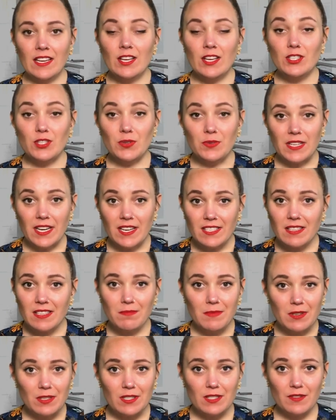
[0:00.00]
So Dawson
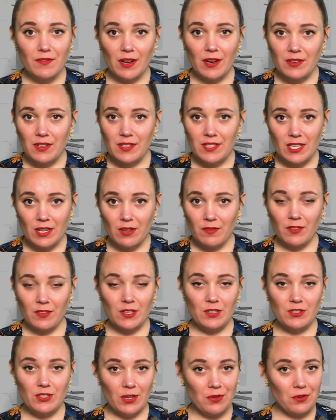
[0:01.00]
Mills found itself in
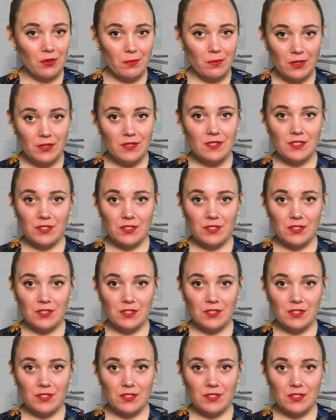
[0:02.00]
a General Mills